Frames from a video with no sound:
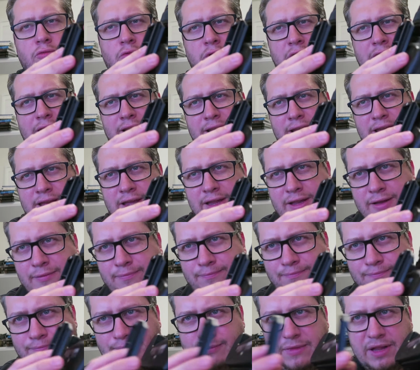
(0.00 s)
what I need,
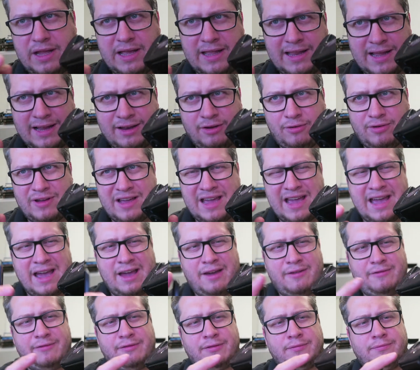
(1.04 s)
and I don't
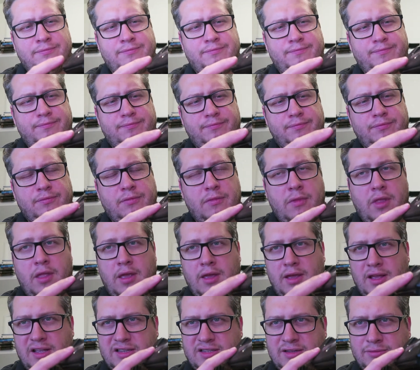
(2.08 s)
have,
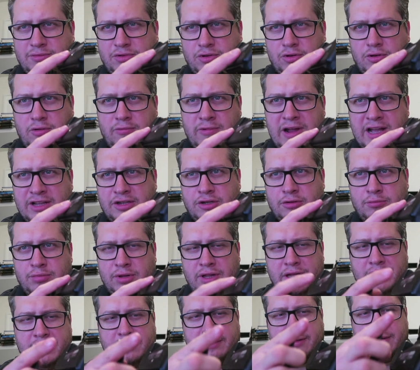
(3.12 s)
is some sort of riser
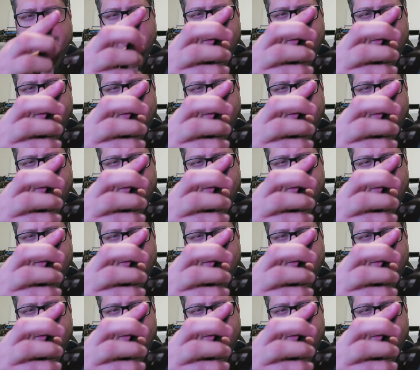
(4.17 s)
plate